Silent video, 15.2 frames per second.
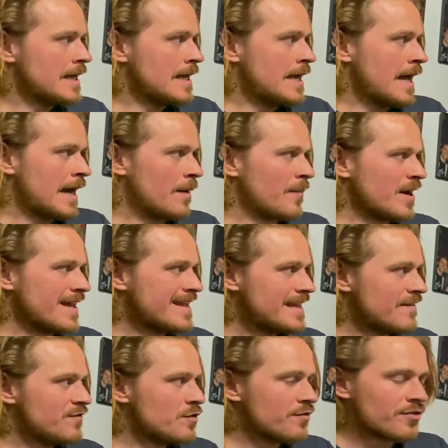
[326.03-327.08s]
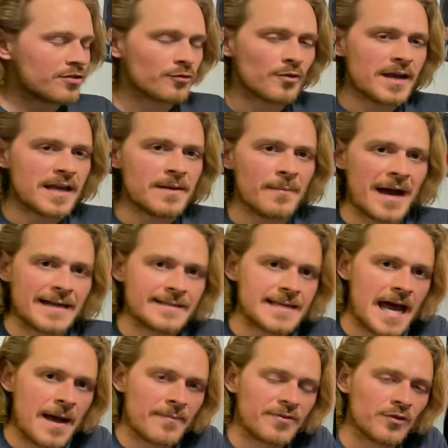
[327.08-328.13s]
And I'm going to give you 3 of my
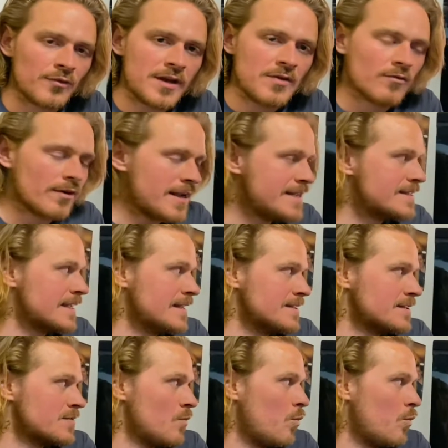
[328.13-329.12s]
top 3 reasons